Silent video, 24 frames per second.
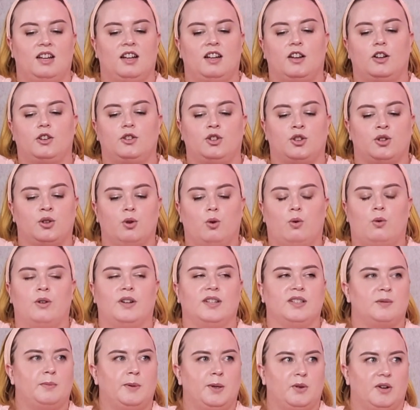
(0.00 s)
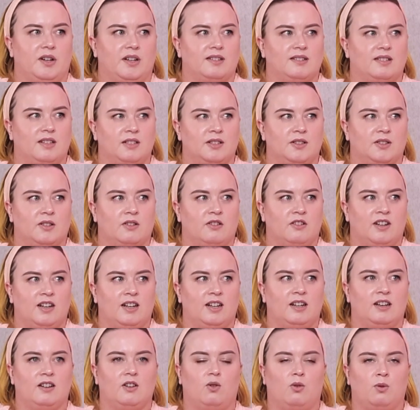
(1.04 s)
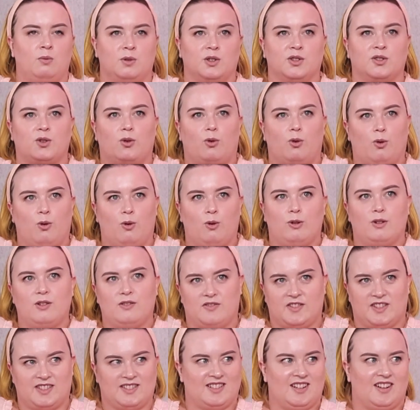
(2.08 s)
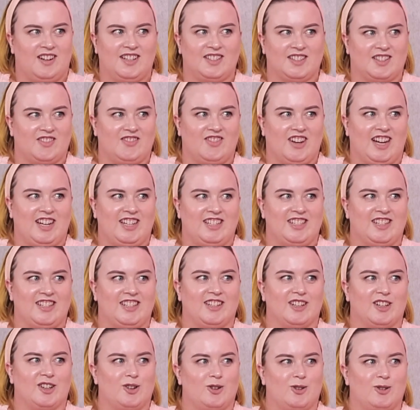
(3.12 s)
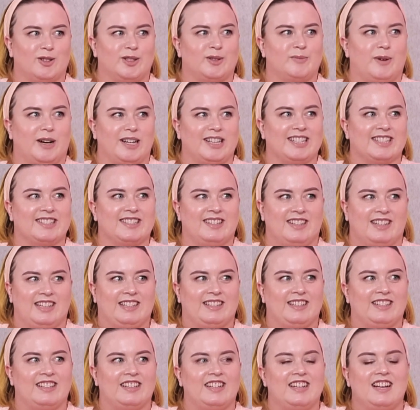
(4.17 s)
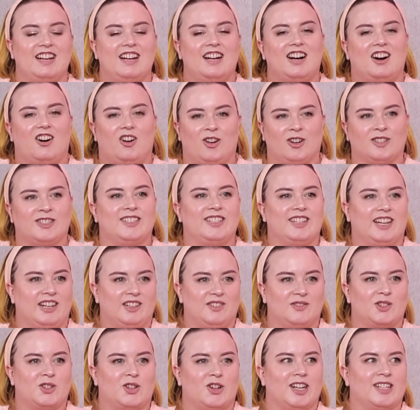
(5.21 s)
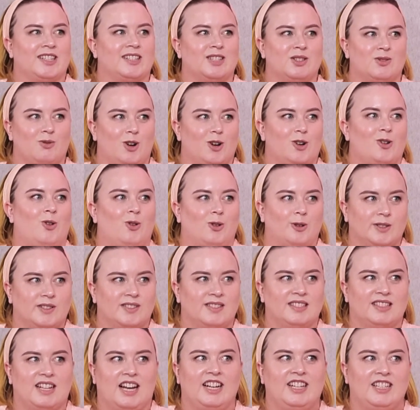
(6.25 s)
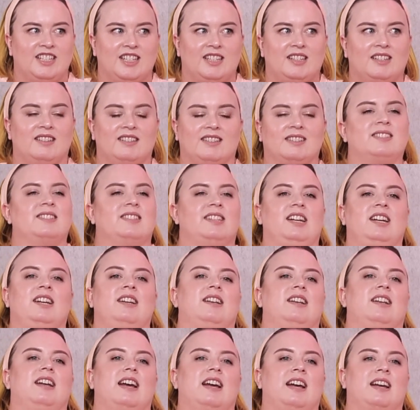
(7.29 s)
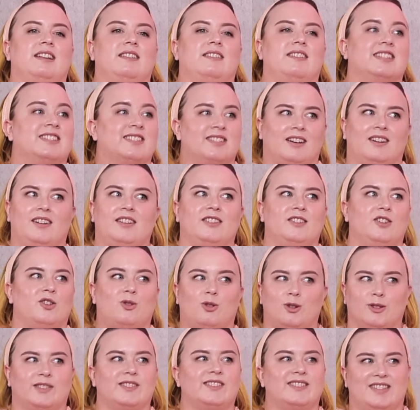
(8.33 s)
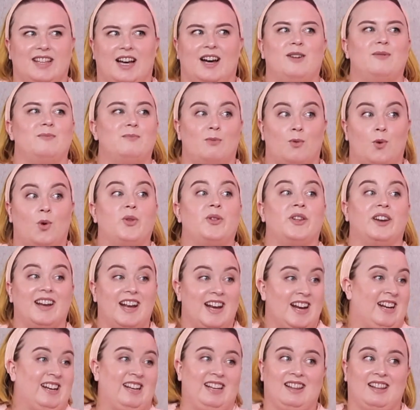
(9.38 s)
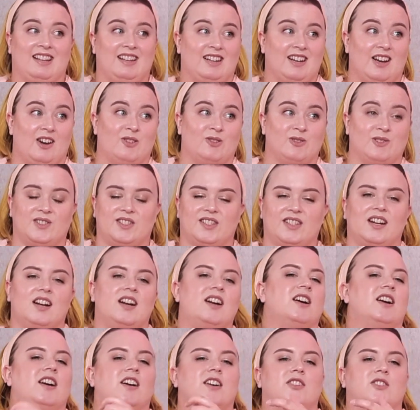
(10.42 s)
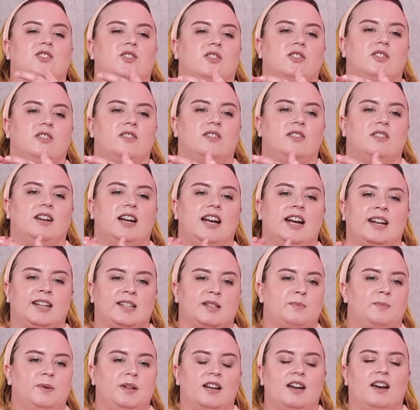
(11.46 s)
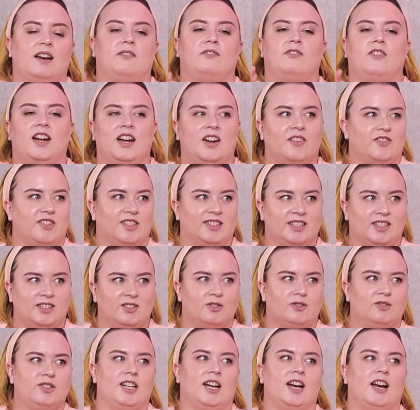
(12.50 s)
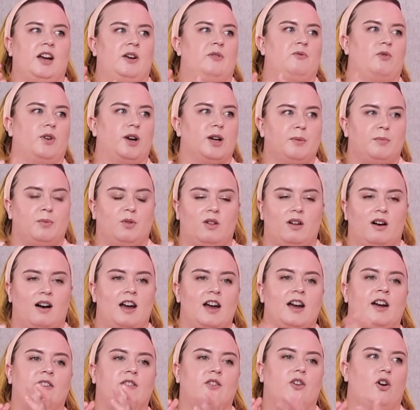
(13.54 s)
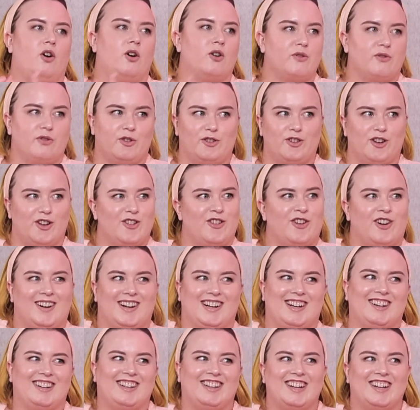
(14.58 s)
You should always be wearing sunscreen. Almost all of the signs of aging are caused by the sun. Oxidative stress is what causes aging in the skin, and the sun causes that more than anything else. So SPF every single day, reapplied over and over.